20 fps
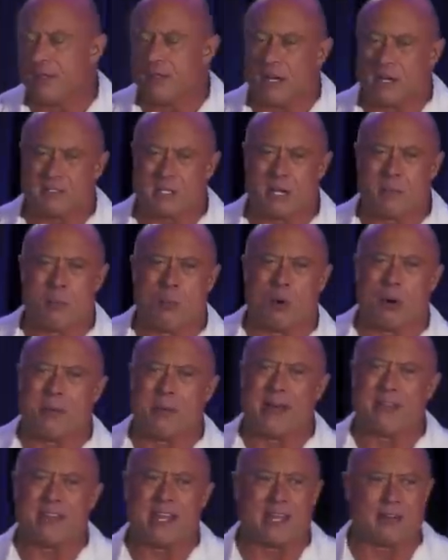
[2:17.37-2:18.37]
I'll talk more
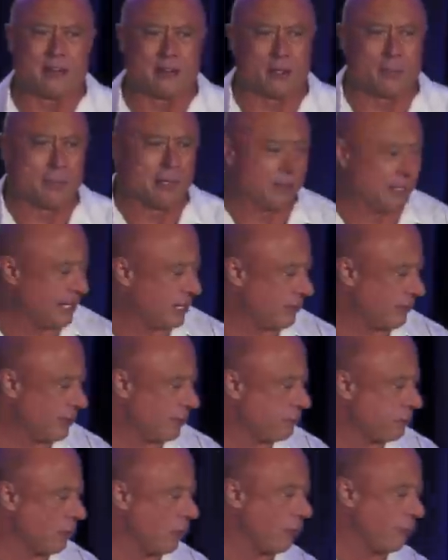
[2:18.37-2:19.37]
about that a little bit later in the
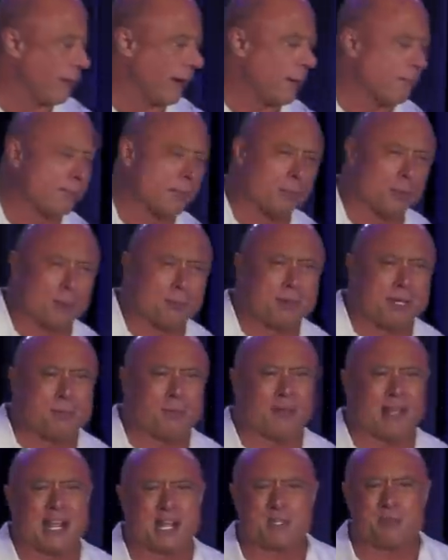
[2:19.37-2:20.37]
program. But when
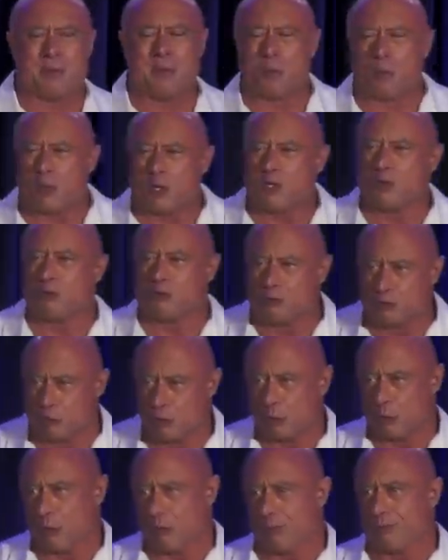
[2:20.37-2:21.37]
people ask me, what do you
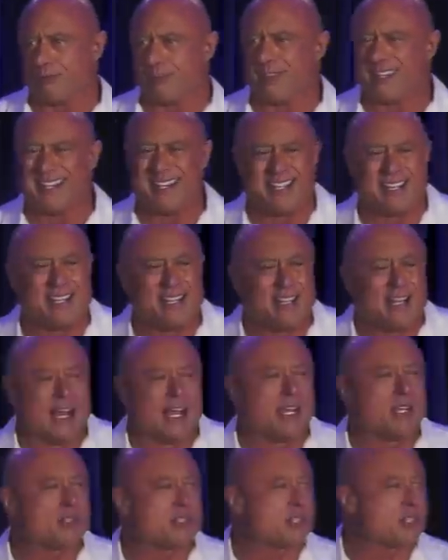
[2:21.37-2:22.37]
do? I
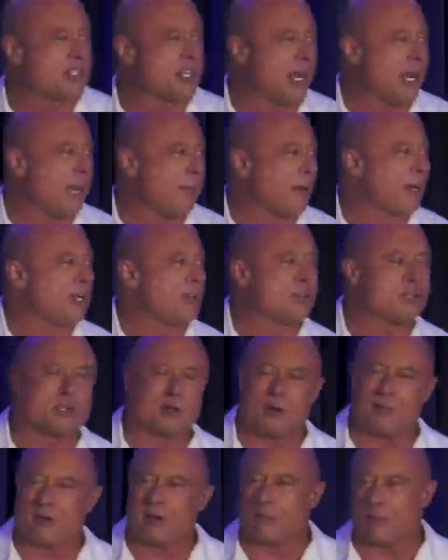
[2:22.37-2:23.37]
used to say I'm a
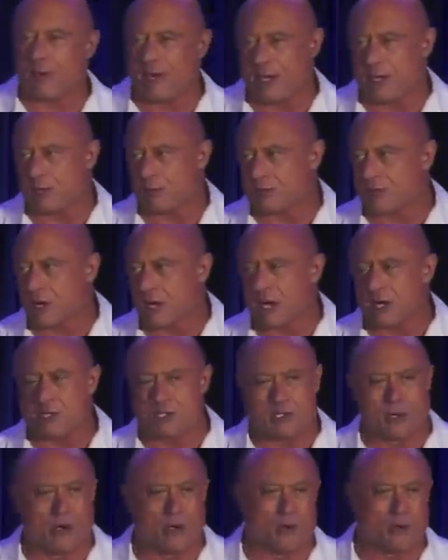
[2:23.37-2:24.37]
conservative radio talk
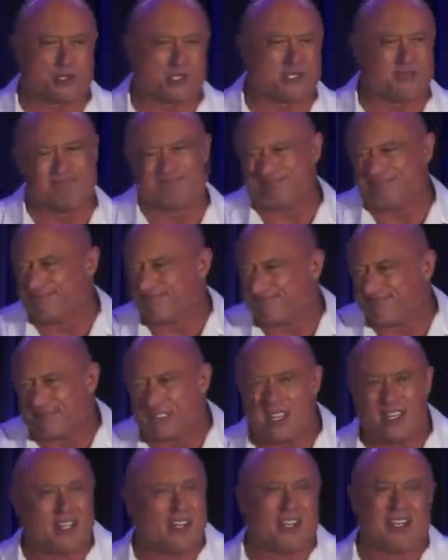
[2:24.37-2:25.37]
show host.
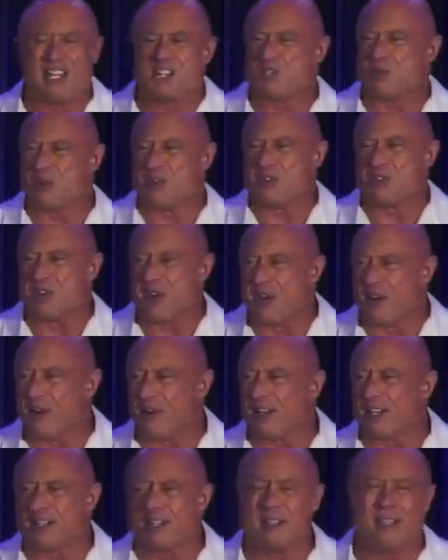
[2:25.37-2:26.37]
That's sort of
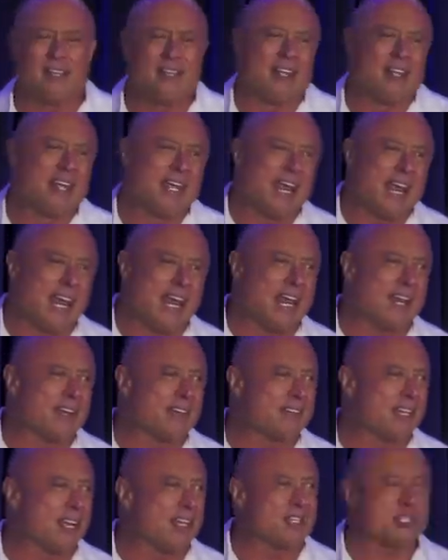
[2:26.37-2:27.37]
generic. And it
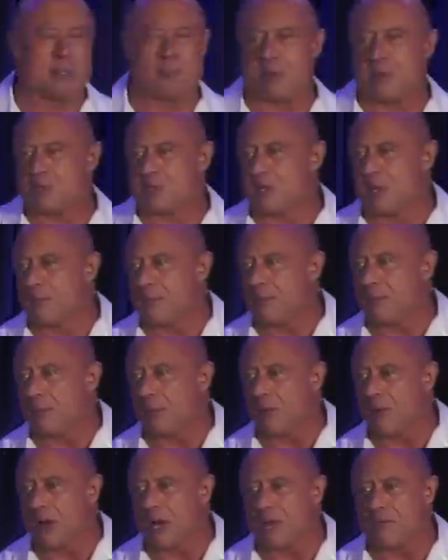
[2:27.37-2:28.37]
tends to piss some
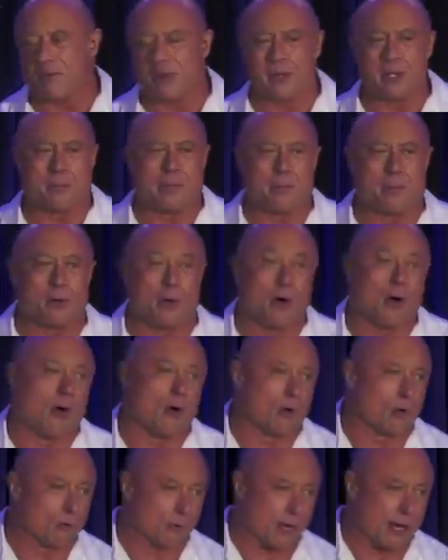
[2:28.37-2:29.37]
people off. Other people go, oh,
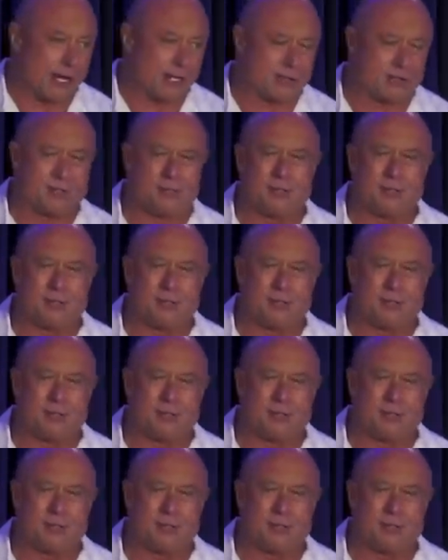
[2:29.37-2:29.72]
great.